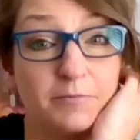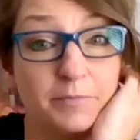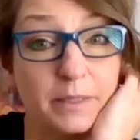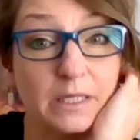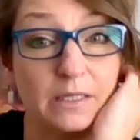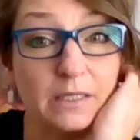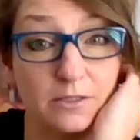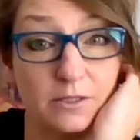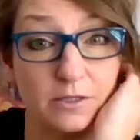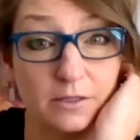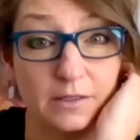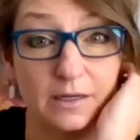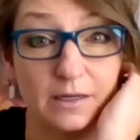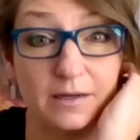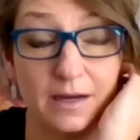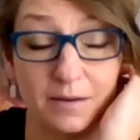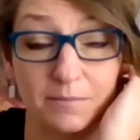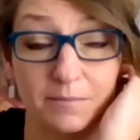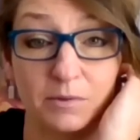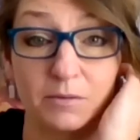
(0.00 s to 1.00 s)
but it took a
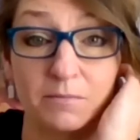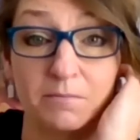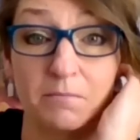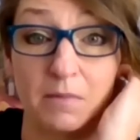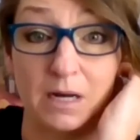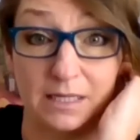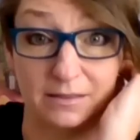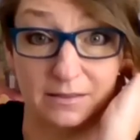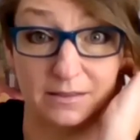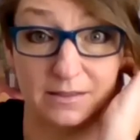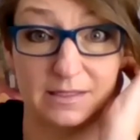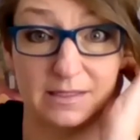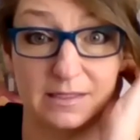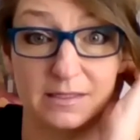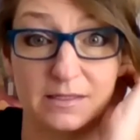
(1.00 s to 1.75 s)
couple months.